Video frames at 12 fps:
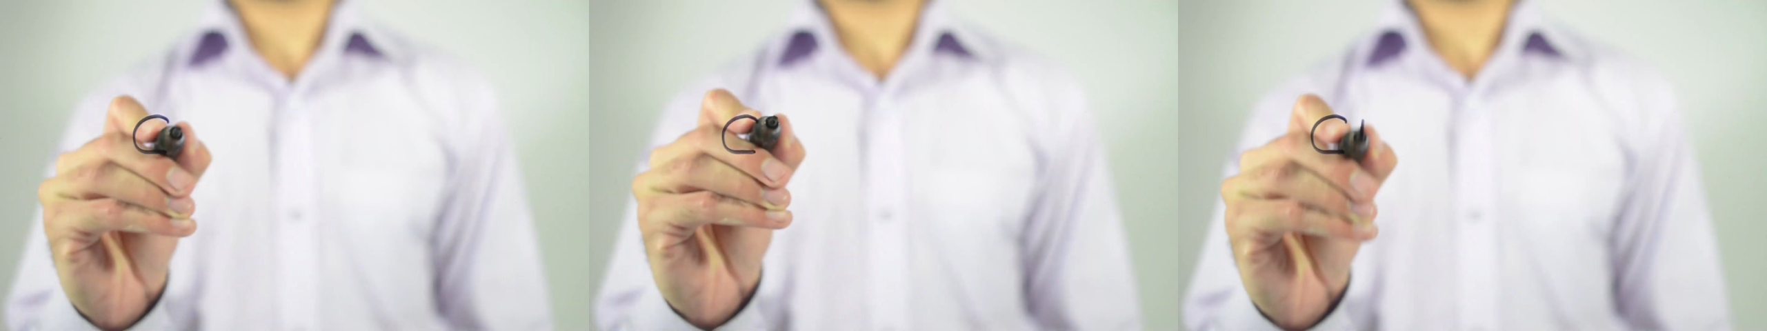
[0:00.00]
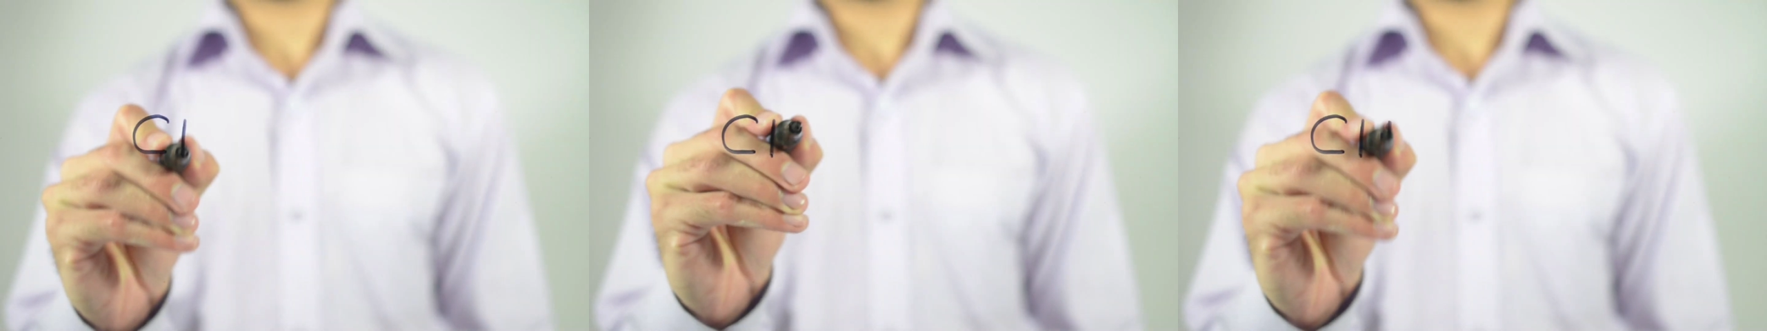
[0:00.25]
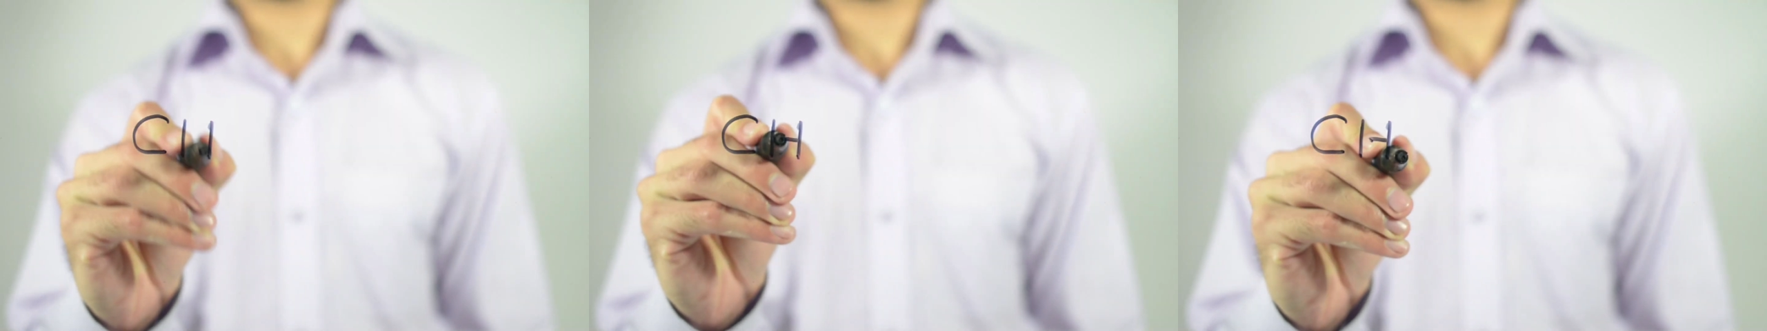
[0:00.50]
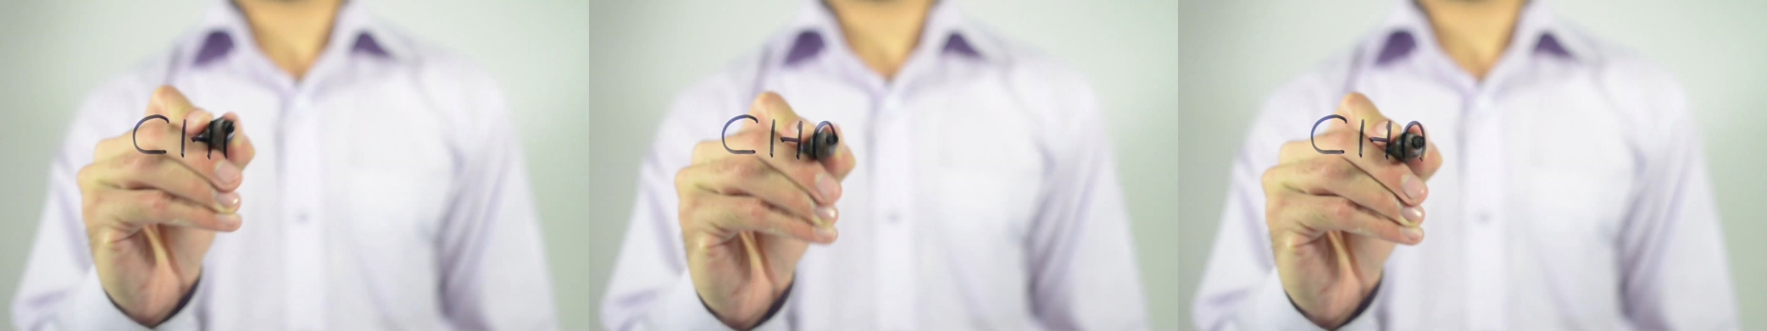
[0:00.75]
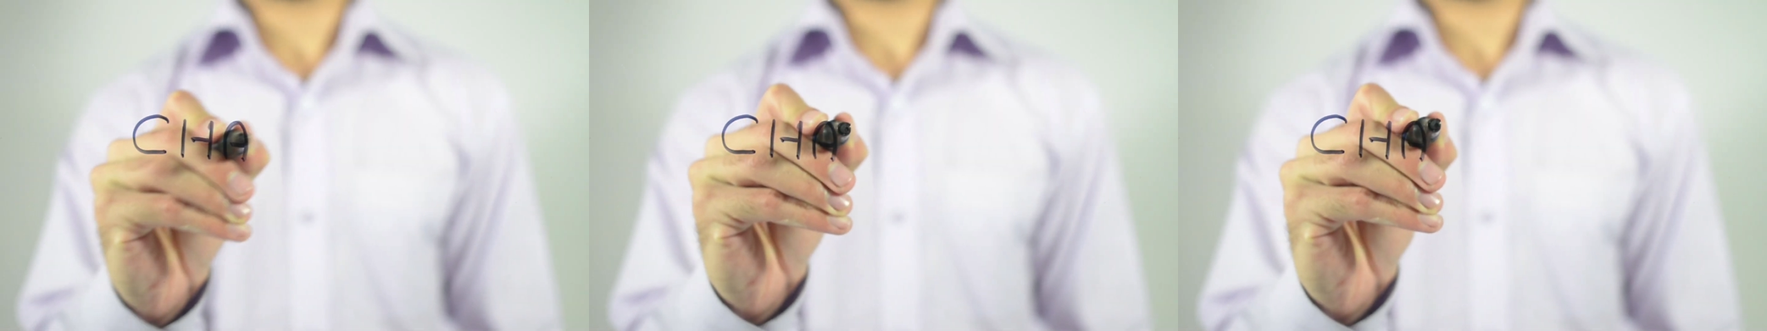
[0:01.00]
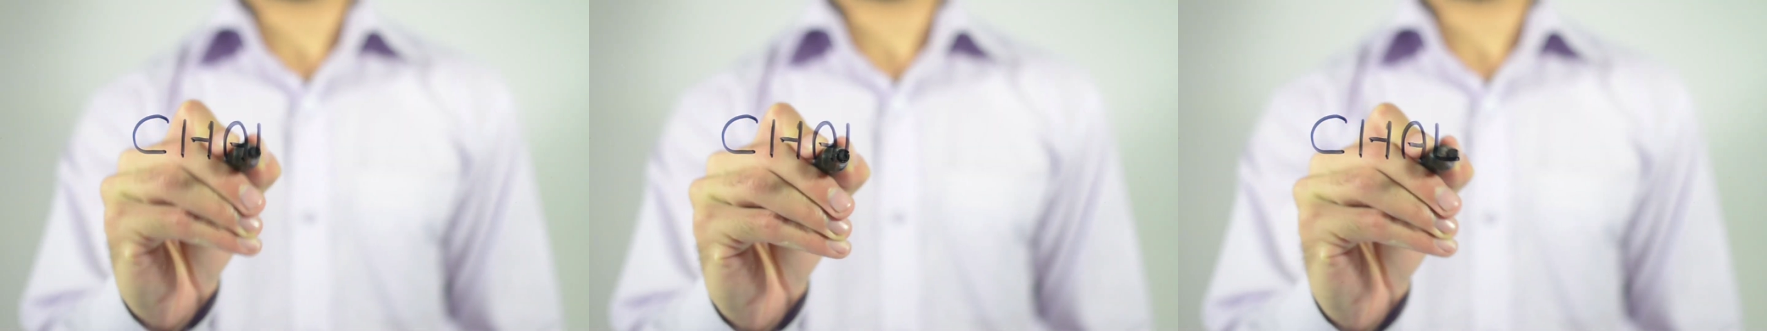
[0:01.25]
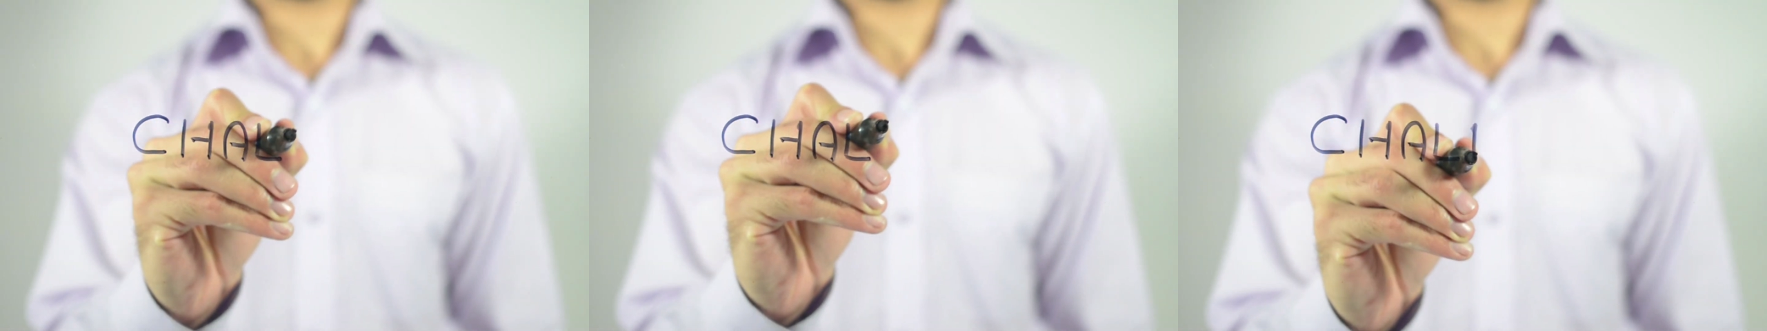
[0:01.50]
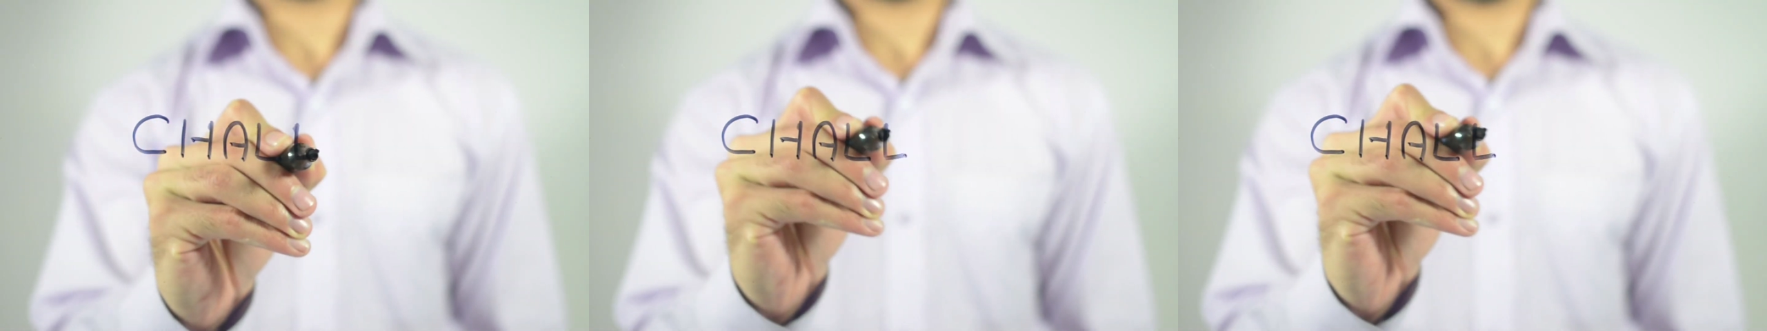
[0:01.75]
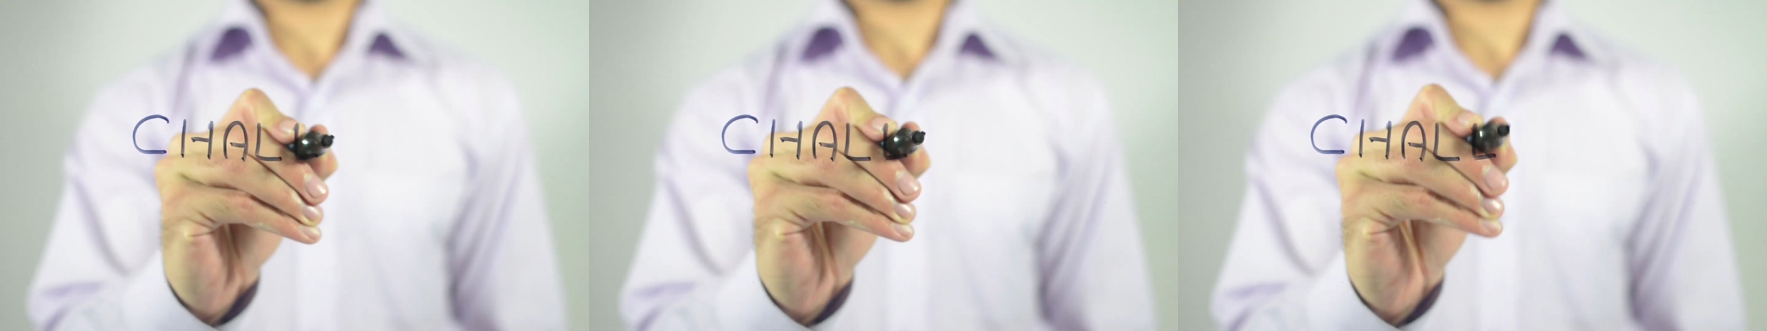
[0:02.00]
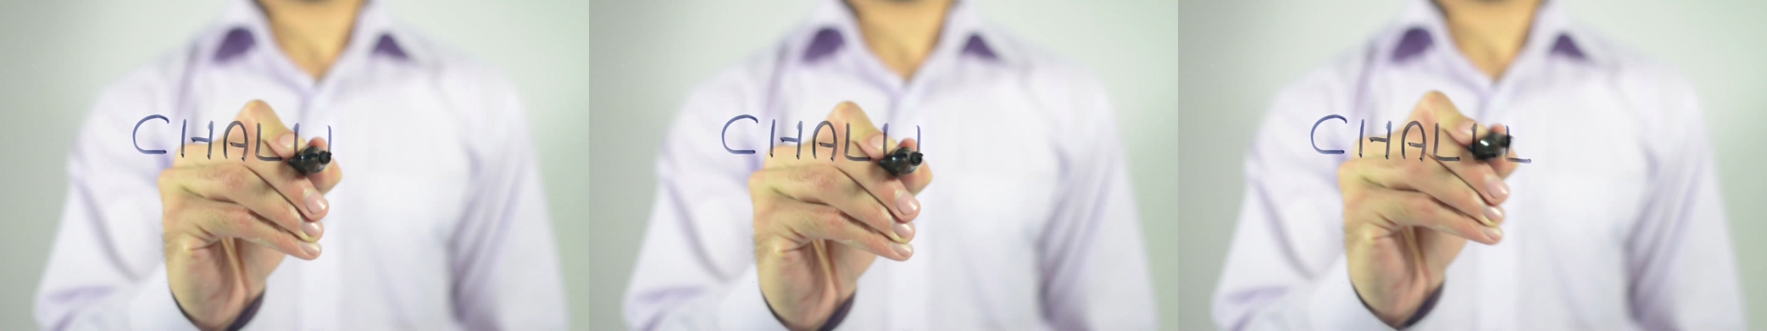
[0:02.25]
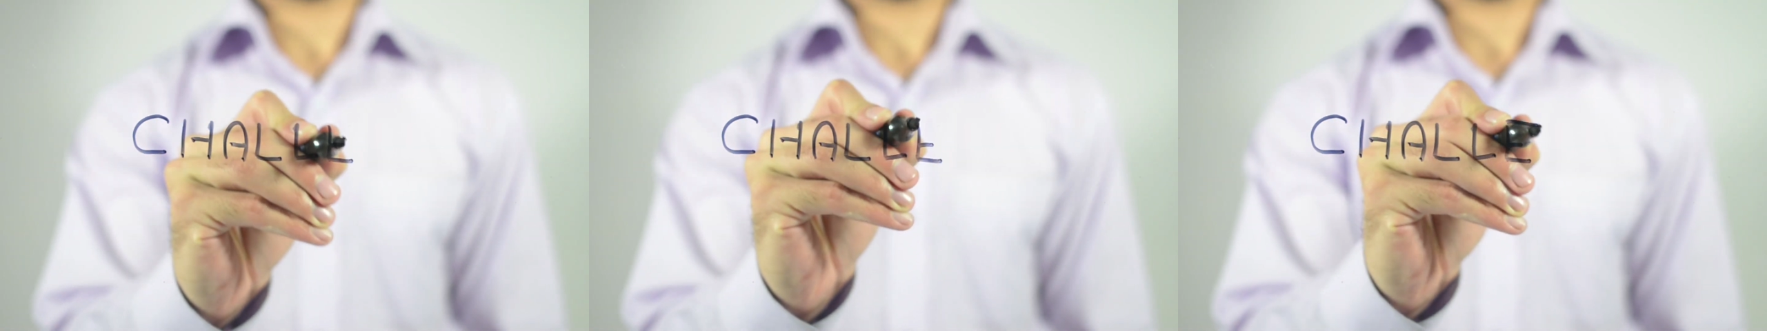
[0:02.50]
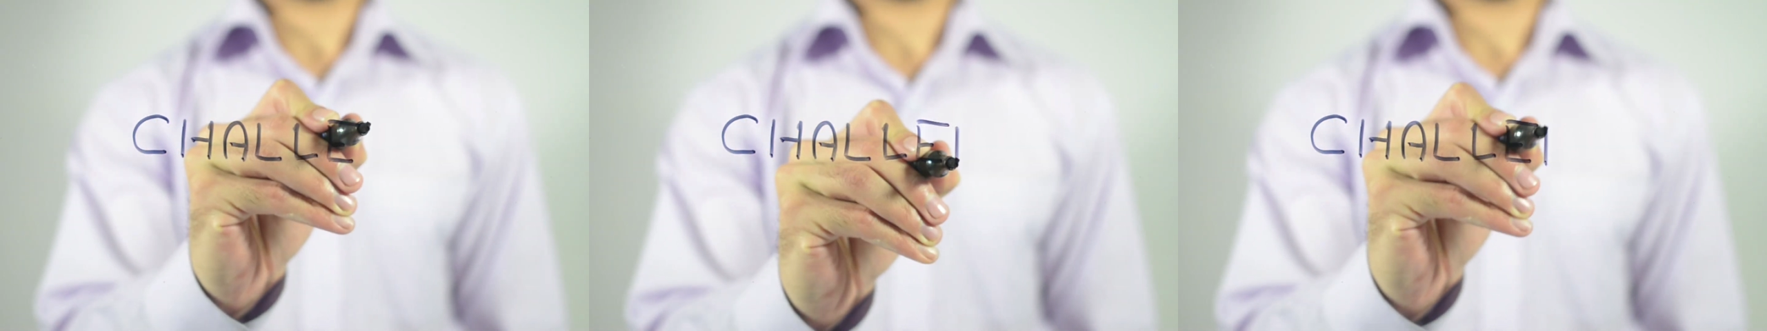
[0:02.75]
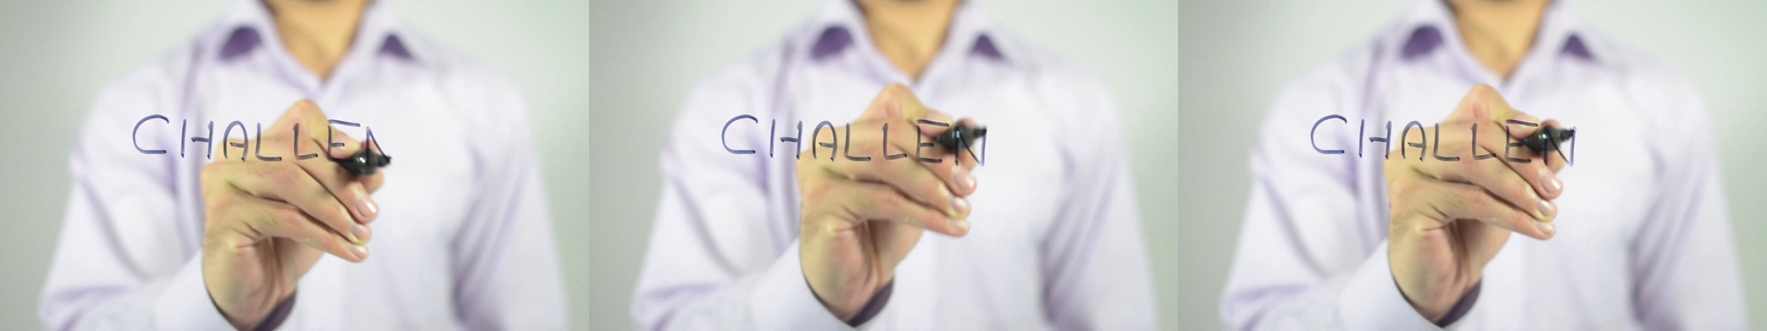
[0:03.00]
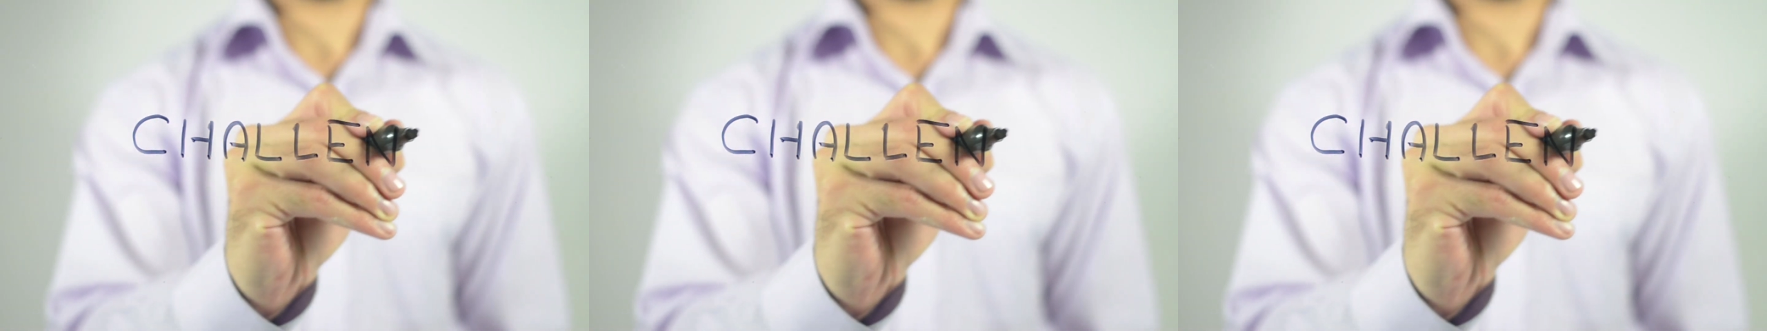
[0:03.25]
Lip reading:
(no speaker visible)